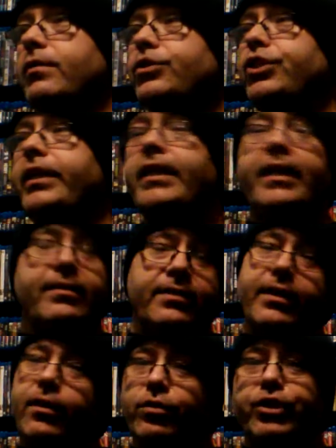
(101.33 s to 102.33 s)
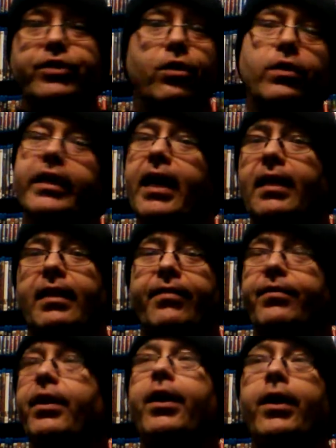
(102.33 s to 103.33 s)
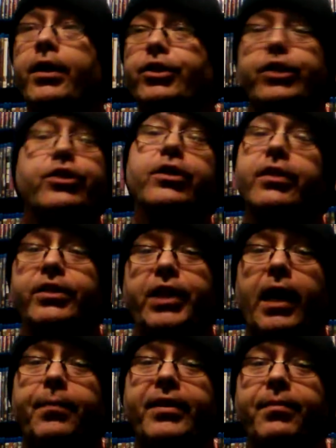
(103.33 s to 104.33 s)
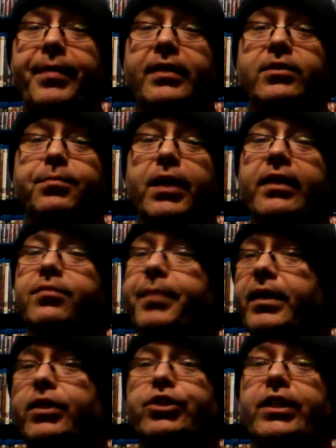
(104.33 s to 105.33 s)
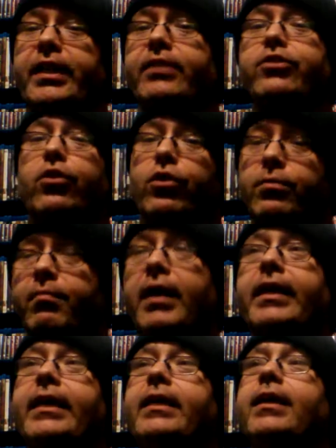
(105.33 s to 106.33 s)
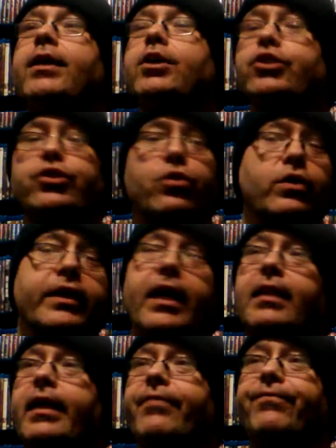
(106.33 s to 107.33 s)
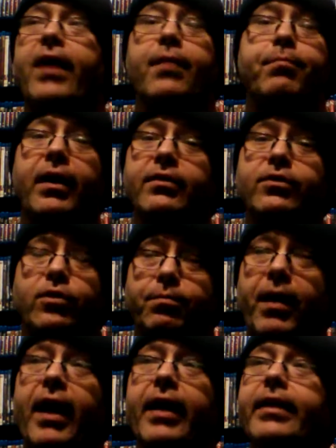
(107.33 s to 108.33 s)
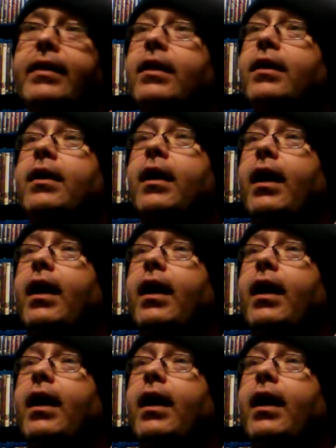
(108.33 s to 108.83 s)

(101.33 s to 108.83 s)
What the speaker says: She needs, you know, she's only got like, she took the job at the pizza place because she needs to earn money. She's only got like $5 in her pocket.